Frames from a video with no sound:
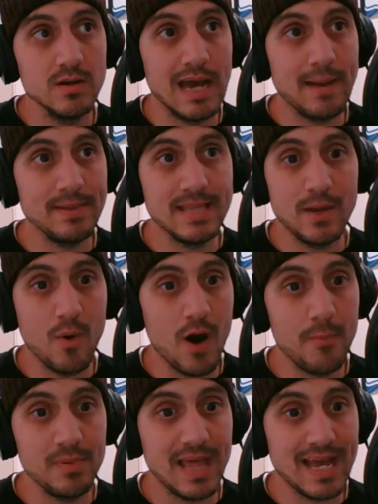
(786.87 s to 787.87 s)
I mean, they were
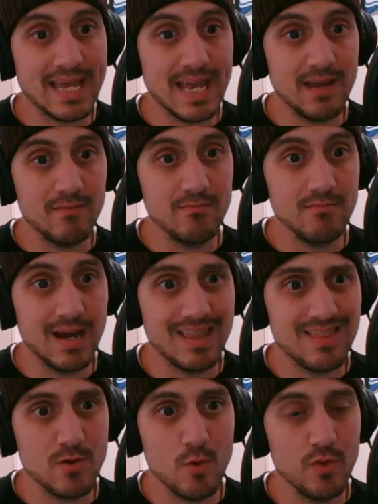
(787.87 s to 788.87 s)
up in that game, I
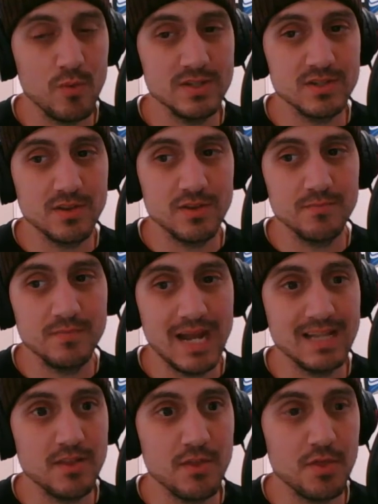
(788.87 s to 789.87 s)
think, all the way until the
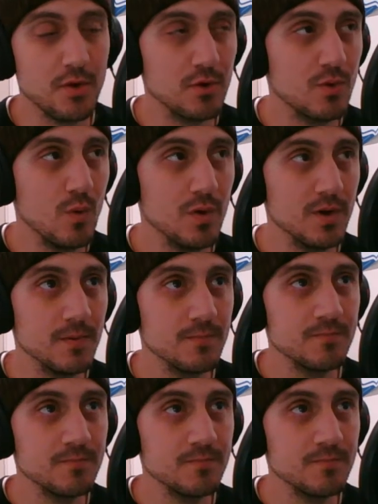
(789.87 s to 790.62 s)
end of the third quarter.